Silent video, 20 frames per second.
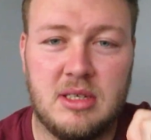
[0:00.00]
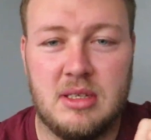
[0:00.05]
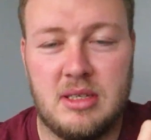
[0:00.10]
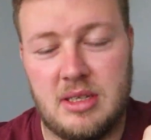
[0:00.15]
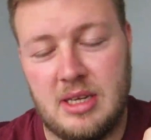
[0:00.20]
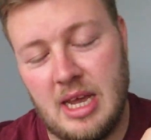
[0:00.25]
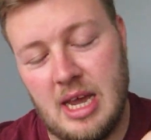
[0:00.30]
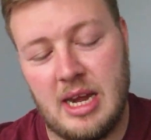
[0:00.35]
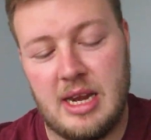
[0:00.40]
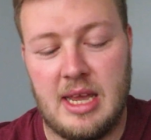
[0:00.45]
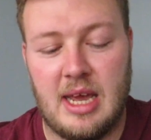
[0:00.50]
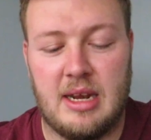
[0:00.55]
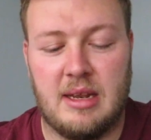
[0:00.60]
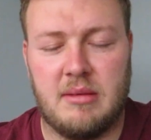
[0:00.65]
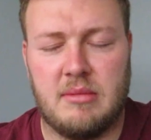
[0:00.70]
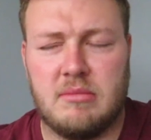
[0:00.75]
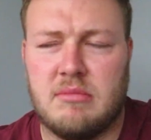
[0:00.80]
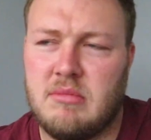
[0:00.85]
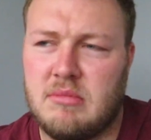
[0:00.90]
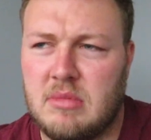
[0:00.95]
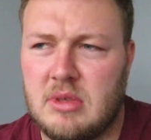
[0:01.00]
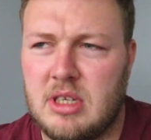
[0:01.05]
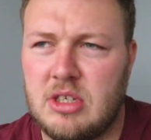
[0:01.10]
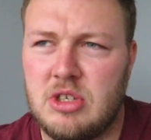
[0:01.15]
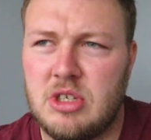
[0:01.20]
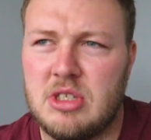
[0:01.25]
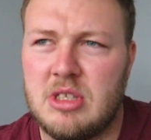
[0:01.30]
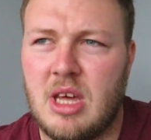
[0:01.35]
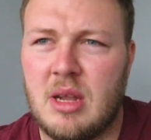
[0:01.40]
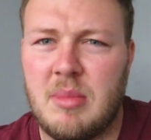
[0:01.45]
and yada yada. They're
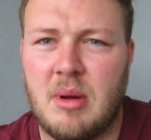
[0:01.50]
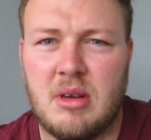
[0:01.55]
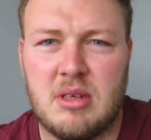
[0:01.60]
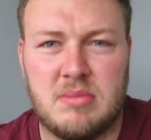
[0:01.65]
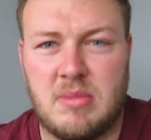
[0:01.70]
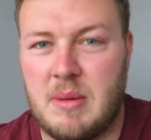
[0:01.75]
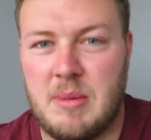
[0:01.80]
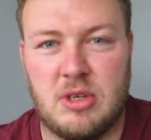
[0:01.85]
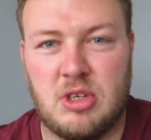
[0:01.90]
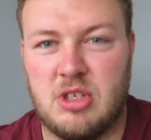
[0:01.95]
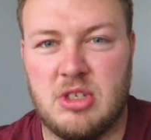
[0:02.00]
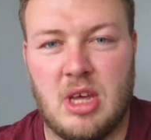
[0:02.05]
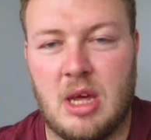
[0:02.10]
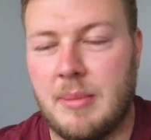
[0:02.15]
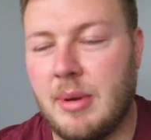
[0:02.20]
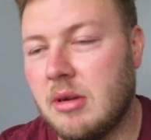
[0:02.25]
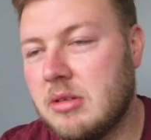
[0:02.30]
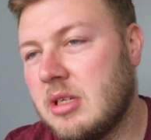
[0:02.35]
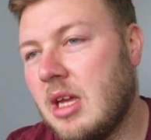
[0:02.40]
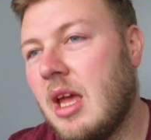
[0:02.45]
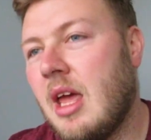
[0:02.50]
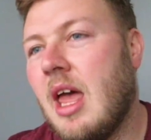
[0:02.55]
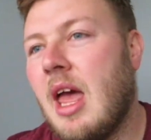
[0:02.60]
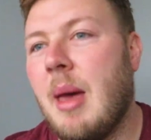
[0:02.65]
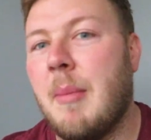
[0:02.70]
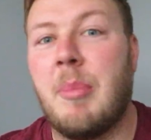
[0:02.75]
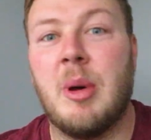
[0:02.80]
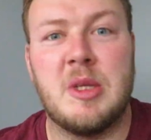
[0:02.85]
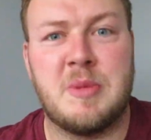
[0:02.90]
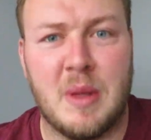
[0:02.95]
just Starbucks, maybe it's just Starbucks.
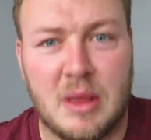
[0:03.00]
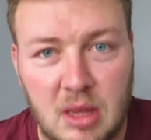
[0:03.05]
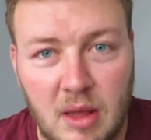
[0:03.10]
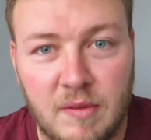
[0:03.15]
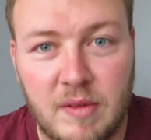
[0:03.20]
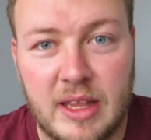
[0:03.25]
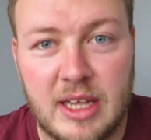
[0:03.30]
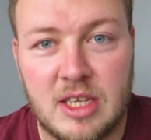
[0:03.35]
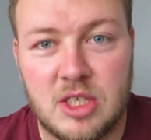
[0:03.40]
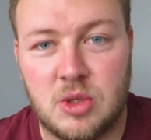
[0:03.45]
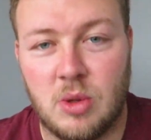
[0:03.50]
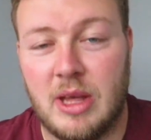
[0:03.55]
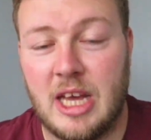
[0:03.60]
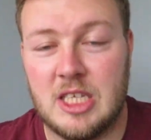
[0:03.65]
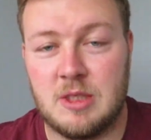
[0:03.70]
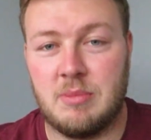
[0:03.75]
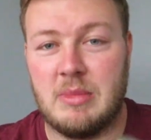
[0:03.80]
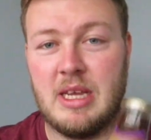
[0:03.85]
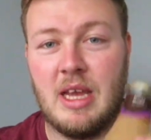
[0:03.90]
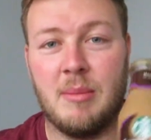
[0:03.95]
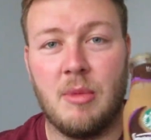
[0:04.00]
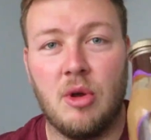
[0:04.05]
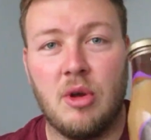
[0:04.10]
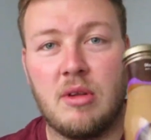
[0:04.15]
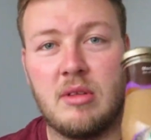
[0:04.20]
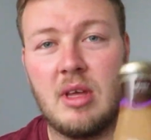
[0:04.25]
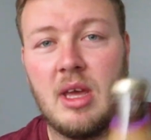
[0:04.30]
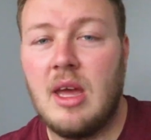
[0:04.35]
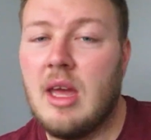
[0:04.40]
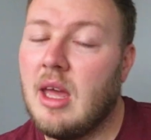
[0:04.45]
But it's been lovely, so that's me, I'm
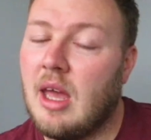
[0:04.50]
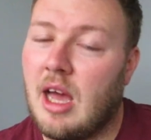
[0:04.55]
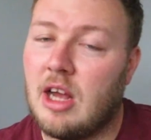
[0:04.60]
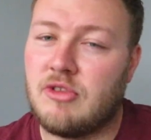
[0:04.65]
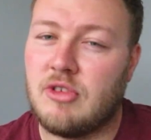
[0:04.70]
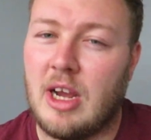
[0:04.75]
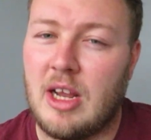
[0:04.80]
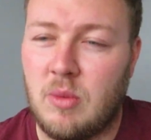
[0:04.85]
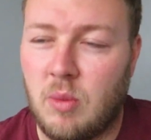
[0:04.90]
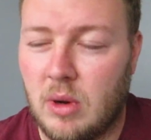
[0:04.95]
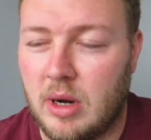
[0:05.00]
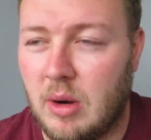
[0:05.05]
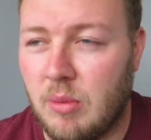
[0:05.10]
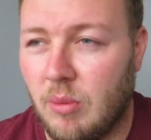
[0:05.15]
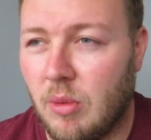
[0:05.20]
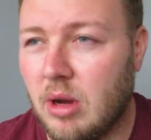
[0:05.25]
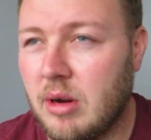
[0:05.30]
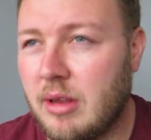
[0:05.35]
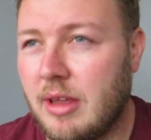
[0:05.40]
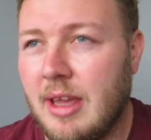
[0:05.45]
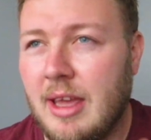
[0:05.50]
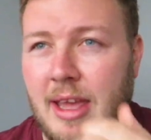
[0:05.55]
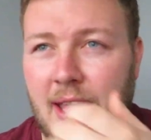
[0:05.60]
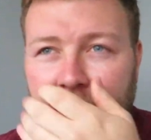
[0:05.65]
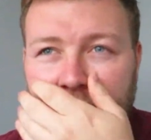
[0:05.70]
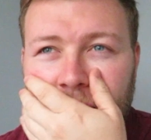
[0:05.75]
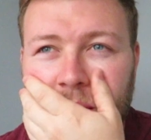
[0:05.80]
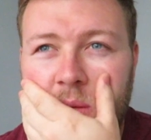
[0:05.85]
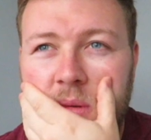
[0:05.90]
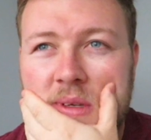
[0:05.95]
hooked. I tried one in work,
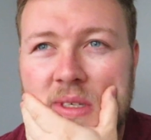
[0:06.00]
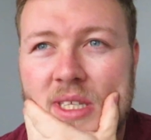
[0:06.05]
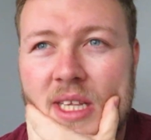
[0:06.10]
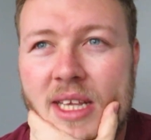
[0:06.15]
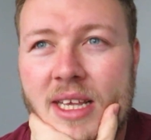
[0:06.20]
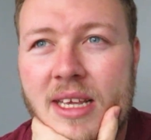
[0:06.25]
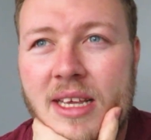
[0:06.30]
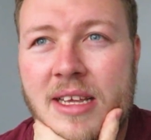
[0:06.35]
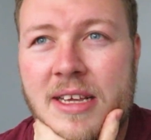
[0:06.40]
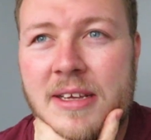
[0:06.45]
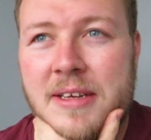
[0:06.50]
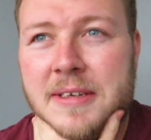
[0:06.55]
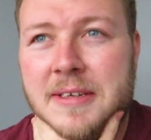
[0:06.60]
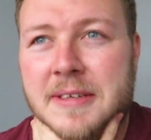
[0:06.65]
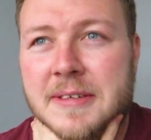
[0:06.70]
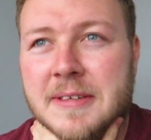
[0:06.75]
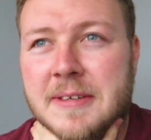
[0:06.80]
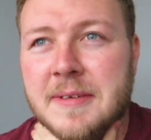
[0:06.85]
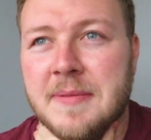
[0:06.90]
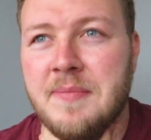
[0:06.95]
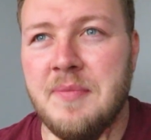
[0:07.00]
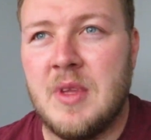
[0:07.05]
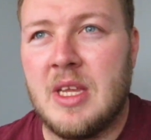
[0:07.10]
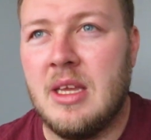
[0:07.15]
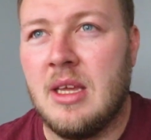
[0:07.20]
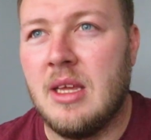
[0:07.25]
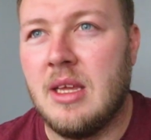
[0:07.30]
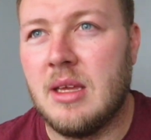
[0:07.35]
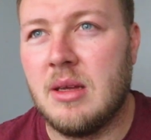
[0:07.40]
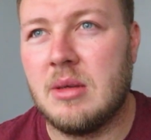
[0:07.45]
it was the,
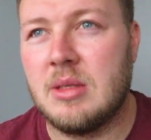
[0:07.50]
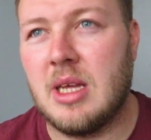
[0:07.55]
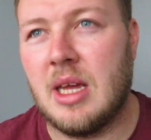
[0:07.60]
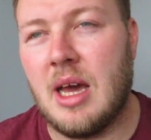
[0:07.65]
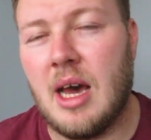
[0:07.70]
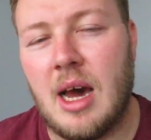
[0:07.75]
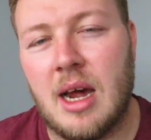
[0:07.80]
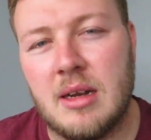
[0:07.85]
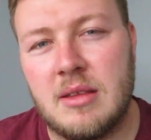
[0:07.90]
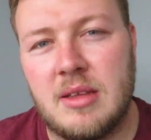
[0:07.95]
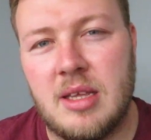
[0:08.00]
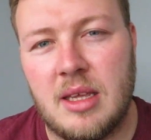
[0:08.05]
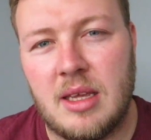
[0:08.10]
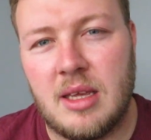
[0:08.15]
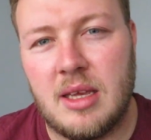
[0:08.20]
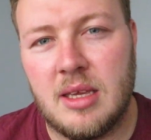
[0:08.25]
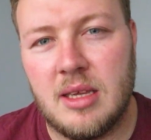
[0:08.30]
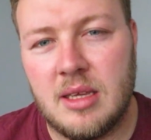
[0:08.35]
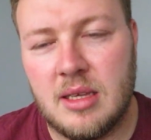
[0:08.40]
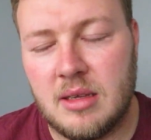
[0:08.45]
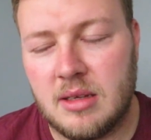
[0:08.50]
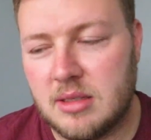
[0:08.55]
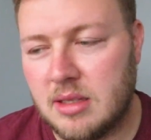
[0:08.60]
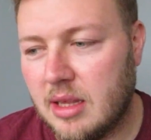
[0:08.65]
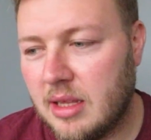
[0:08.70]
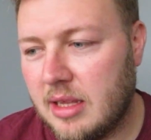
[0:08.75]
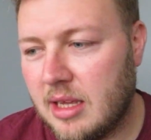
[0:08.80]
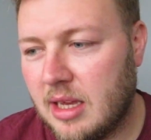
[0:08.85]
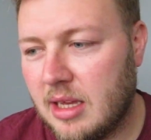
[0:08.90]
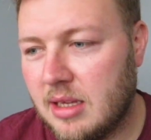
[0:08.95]
it was Arctic or
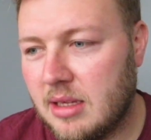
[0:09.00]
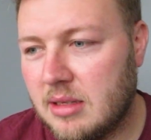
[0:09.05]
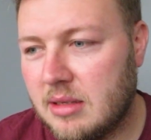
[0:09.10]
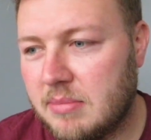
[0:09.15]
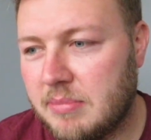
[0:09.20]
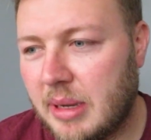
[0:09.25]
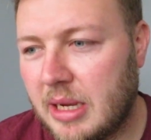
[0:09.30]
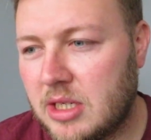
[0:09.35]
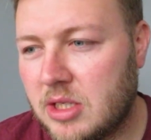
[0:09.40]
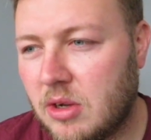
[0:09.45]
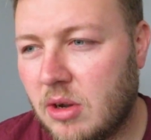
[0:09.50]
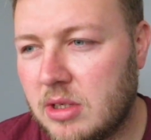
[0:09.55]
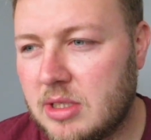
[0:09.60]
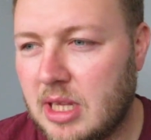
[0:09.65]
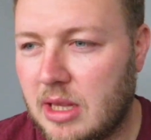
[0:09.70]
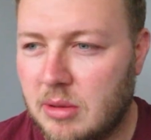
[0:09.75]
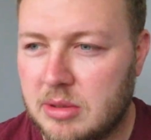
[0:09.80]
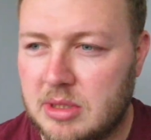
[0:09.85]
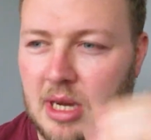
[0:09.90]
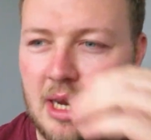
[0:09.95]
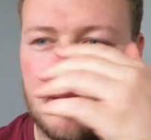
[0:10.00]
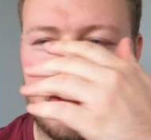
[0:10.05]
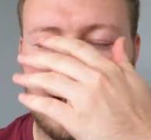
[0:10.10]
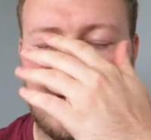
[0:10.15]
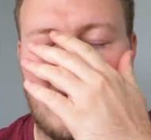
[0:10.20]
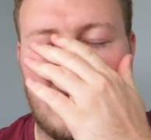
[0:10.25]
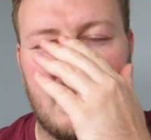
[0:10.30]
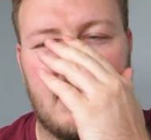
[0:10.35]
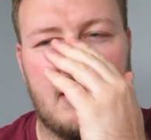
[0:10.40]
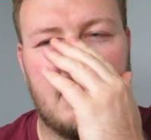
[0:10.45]
something like that. Big Scott said it was
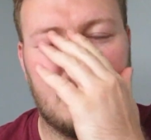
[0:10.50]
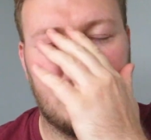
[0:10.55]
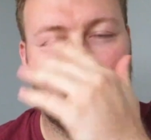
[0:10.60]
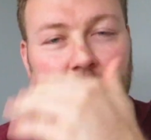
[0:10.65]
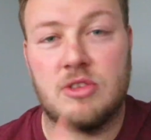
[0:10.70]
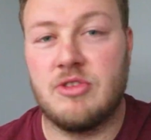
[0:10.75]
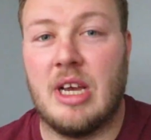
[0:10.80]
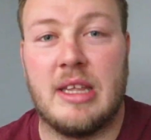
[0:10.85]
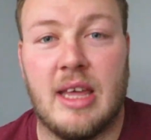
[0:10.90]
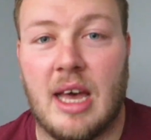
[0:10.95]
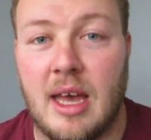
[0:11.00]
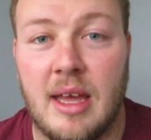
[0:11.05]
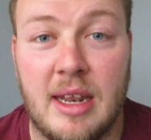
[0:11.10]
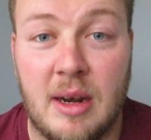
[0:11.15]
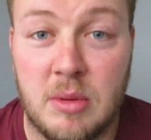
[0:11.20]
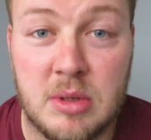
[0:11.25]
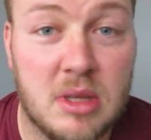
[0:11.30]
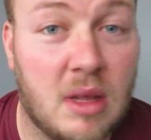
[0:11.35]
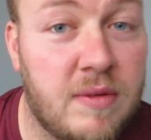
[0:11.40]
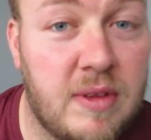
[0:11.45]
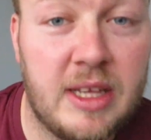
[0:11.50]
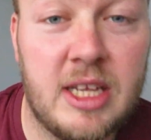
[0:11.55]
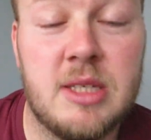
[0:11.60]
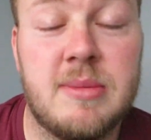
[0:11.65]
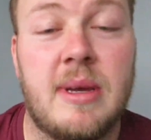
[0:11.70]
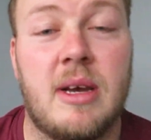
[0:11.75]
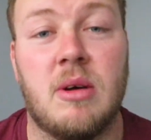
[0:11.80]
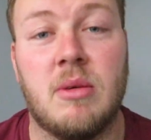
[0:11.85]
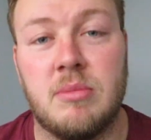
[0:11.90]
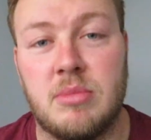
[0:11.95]
Arctic, so I tried that and it was lovely as
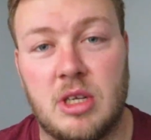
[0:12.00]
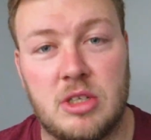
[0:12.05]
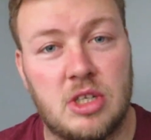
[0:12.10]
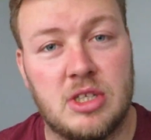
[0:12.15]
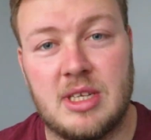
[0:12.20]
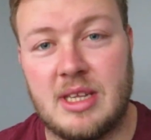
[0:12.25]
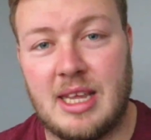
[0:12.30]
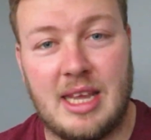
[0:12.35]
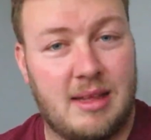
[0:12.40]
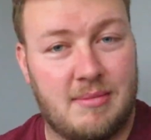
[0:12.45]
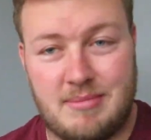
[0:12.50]
well, but it just,